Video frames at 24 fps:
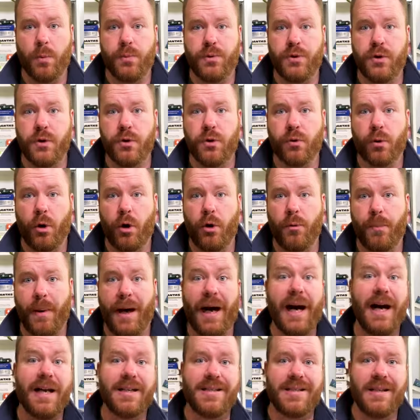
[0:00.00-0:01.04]
helps you grow
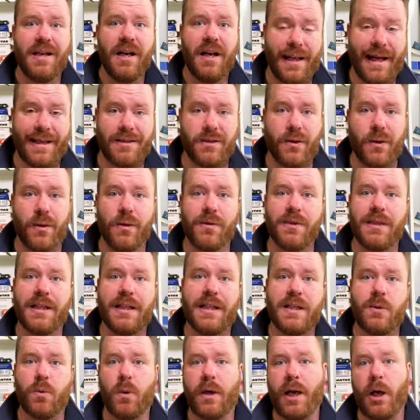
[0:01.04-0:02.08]
past plateaus.
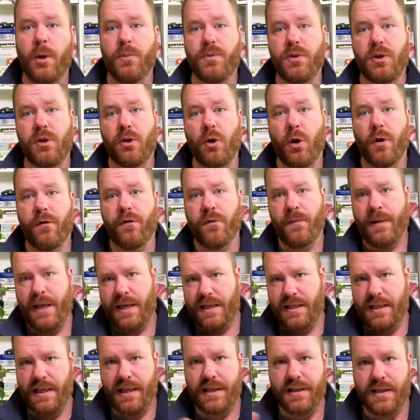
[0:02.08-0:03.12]
It is what helps you go from
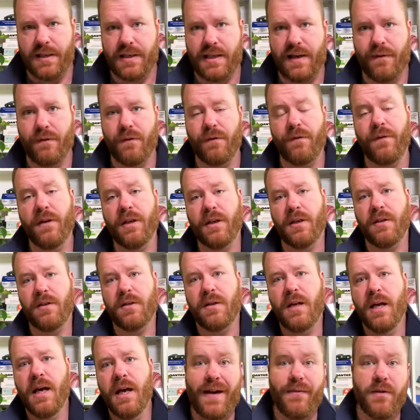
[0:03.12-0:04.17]
that six to seven
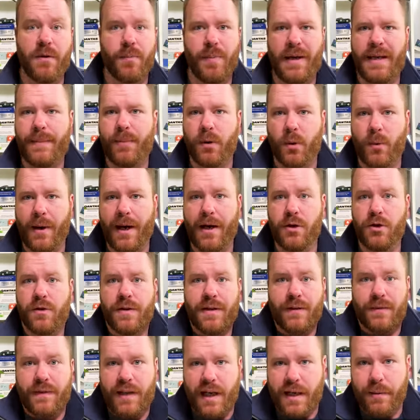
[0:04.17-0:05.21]
figures. Having people around
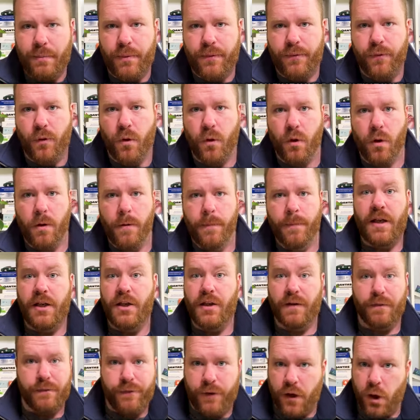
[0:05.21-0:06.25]
you that have done it before that
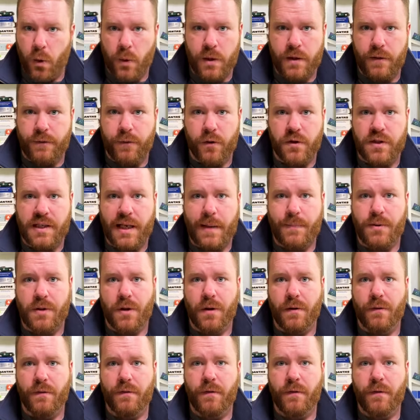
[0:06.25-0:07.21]
you can follow in the footsteps of,